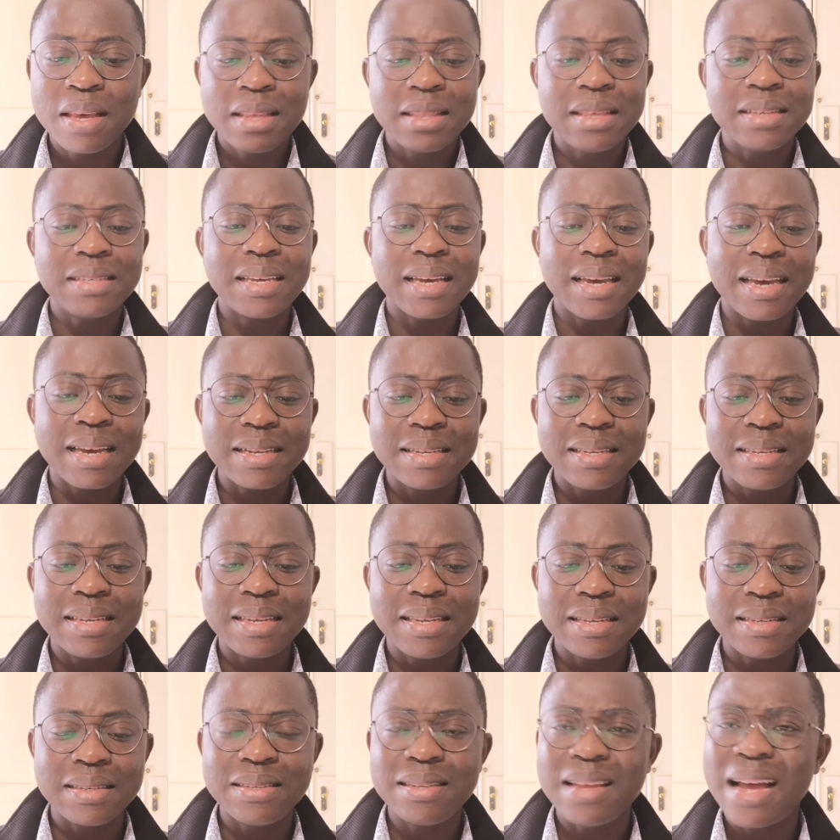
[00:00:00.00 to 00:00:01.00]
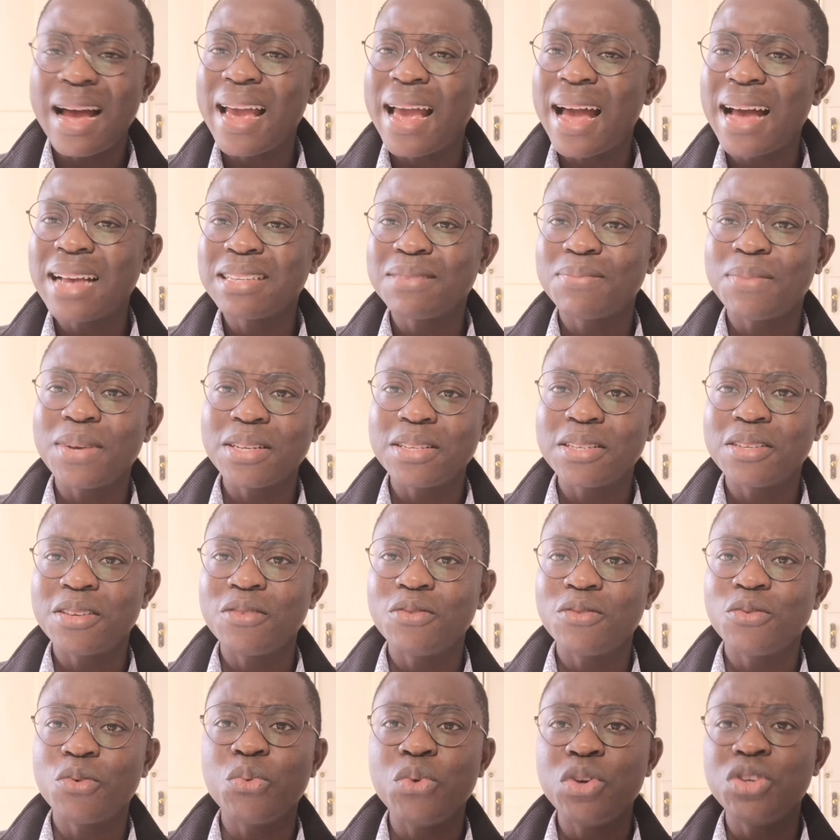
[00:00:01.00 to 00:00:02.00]
The second thing is, I ask
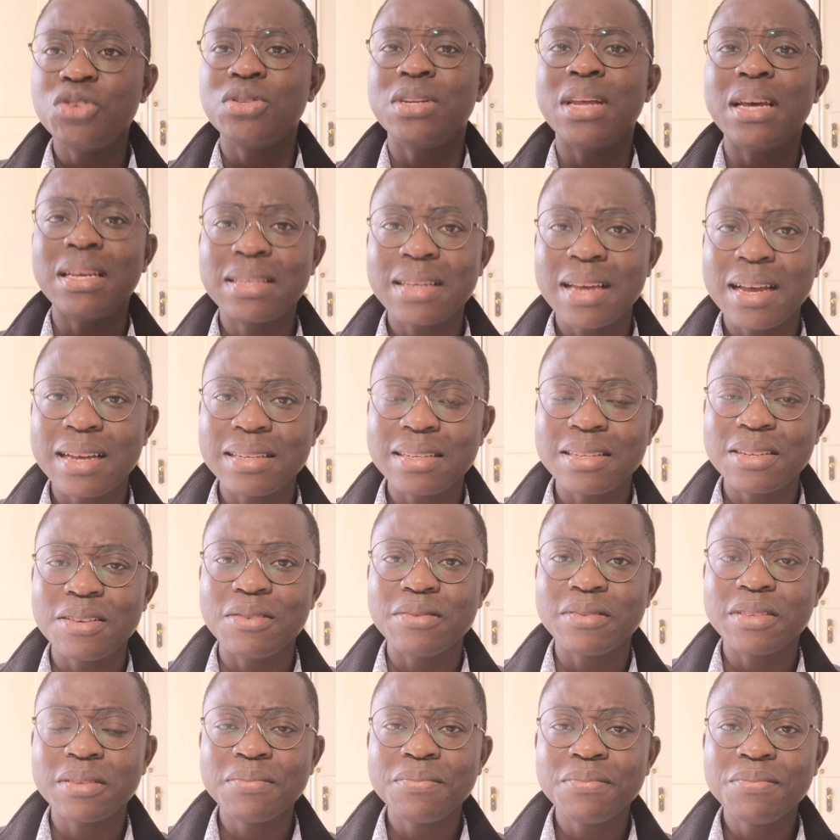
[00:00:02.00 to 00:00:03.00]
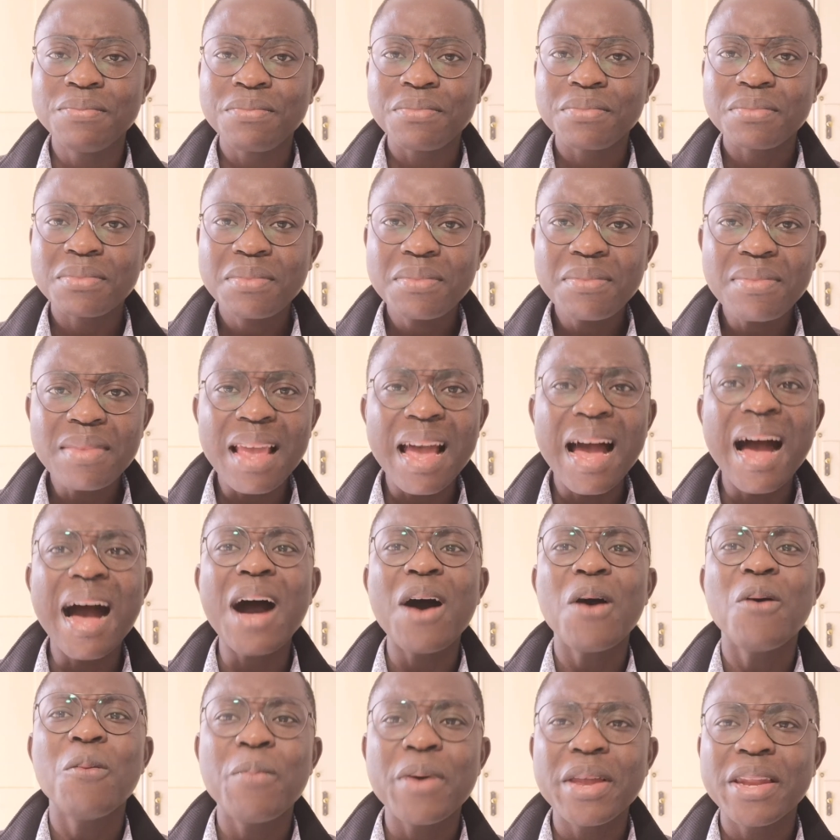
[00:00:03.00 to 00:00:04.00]
myself, we should ask ourselves,
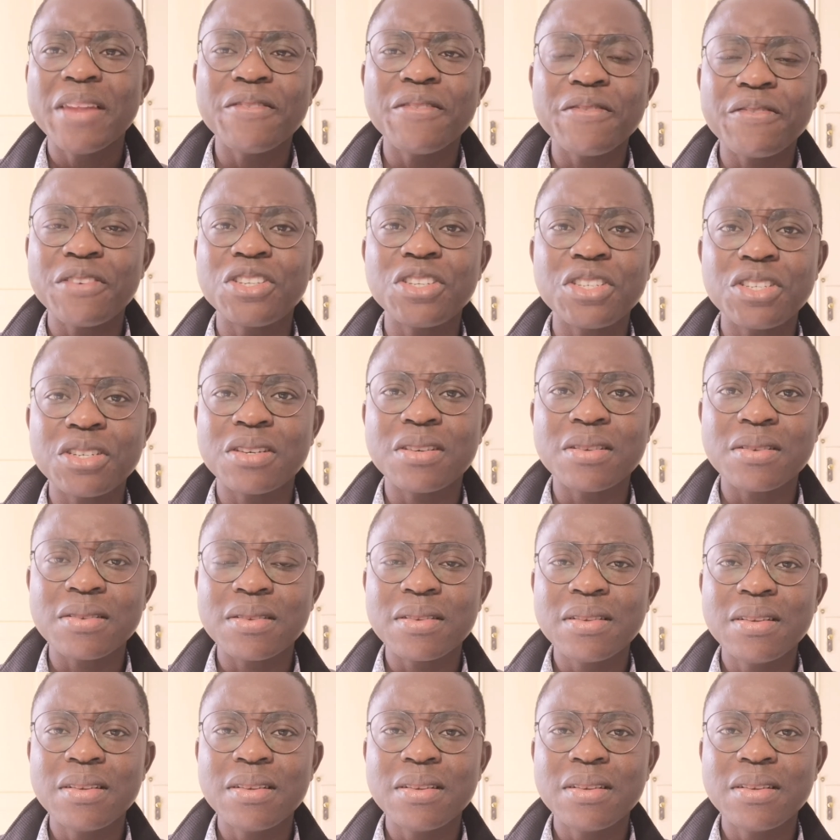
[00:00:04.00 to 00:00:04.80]
how beneficial,